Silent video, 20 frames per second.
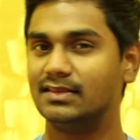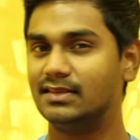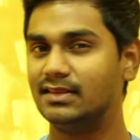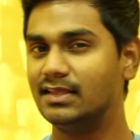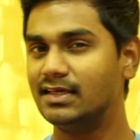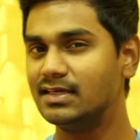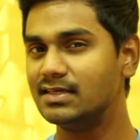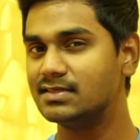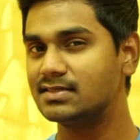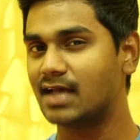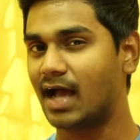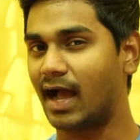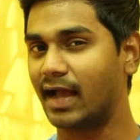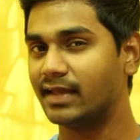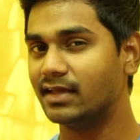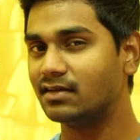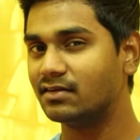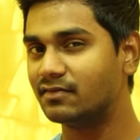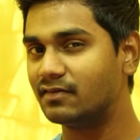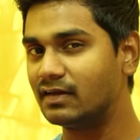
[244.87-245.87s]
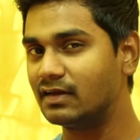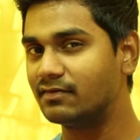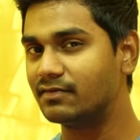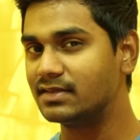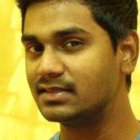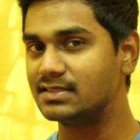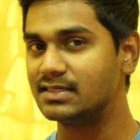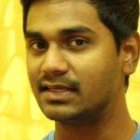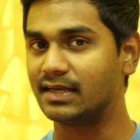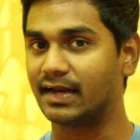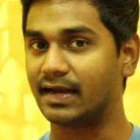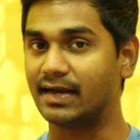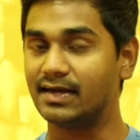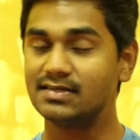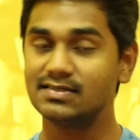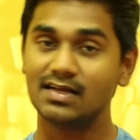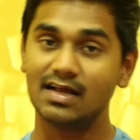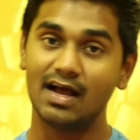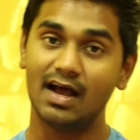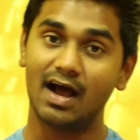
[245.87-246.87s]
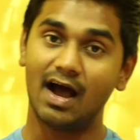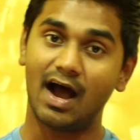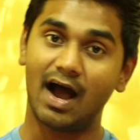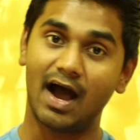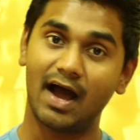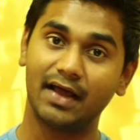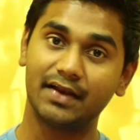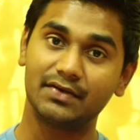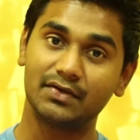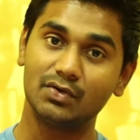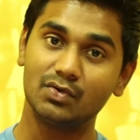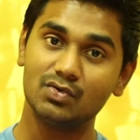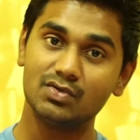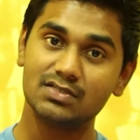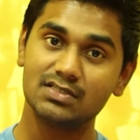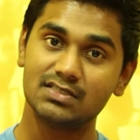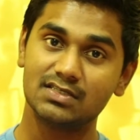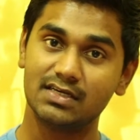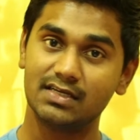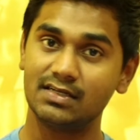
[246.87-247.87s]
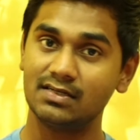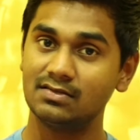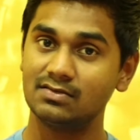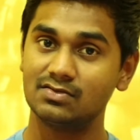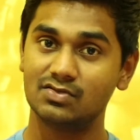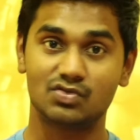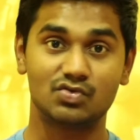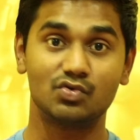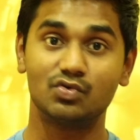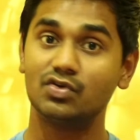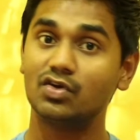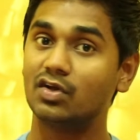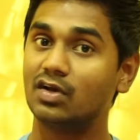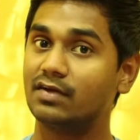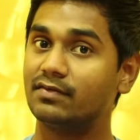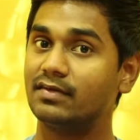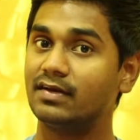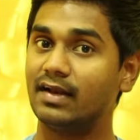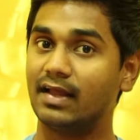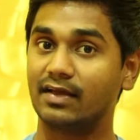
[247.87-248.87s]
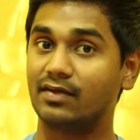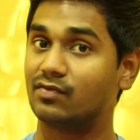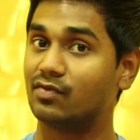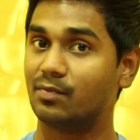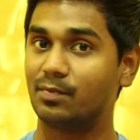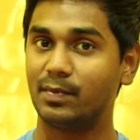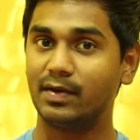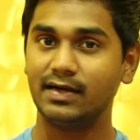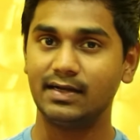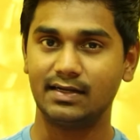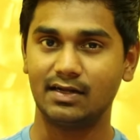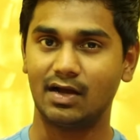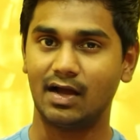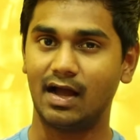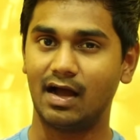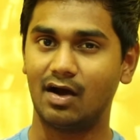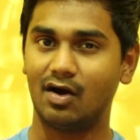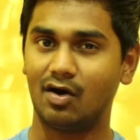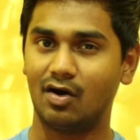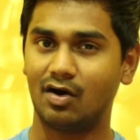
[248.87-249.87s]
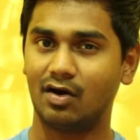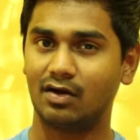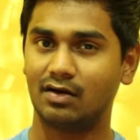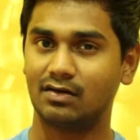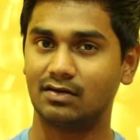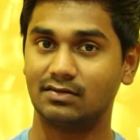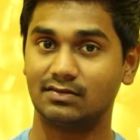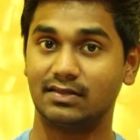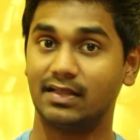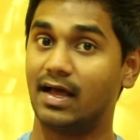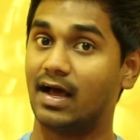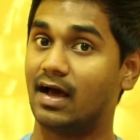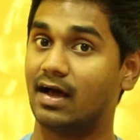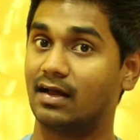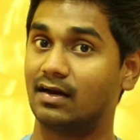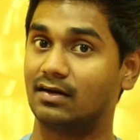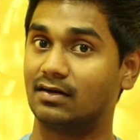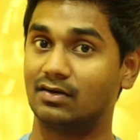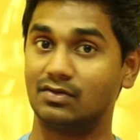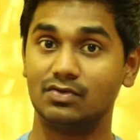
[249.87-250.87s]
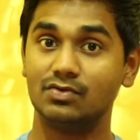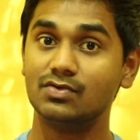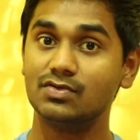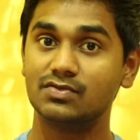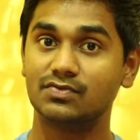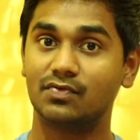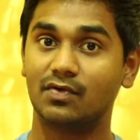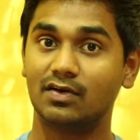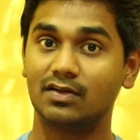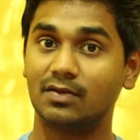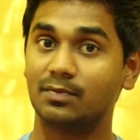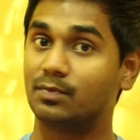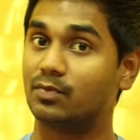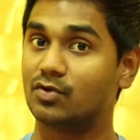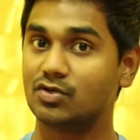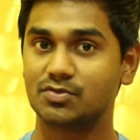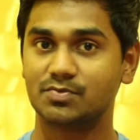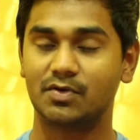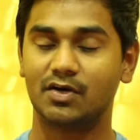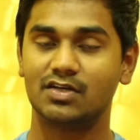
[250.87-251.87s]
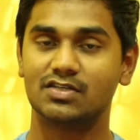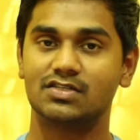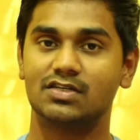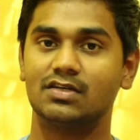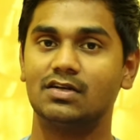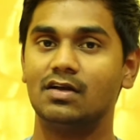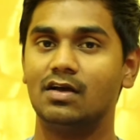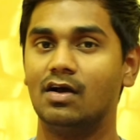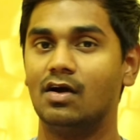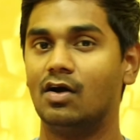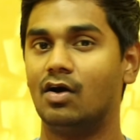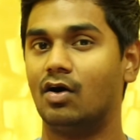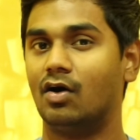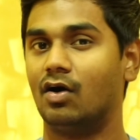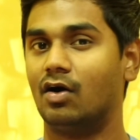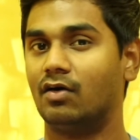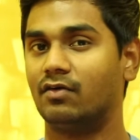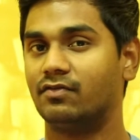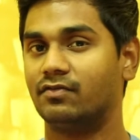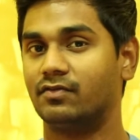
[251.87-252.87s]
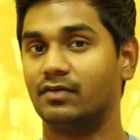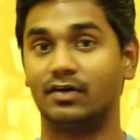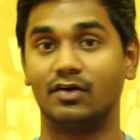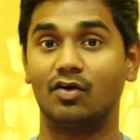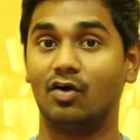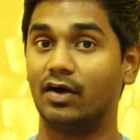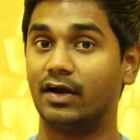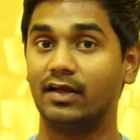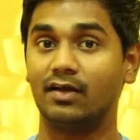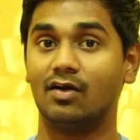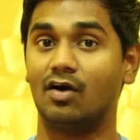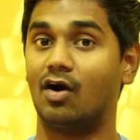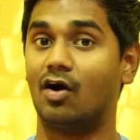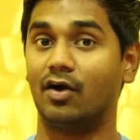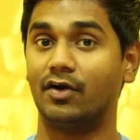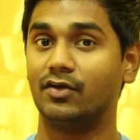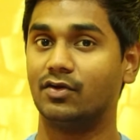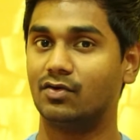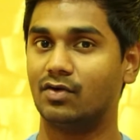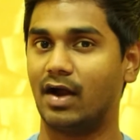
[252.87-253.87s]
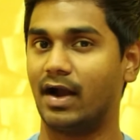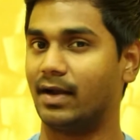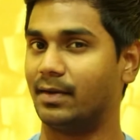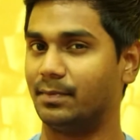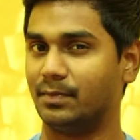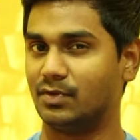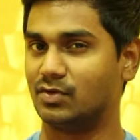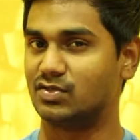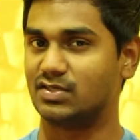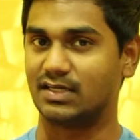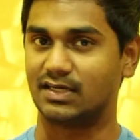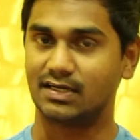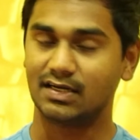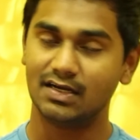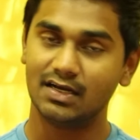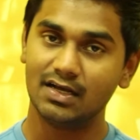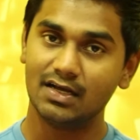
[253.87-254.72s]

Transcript: These higher frequency rates are used in studio level equipment, or they are used for the post-production of recording audio and music.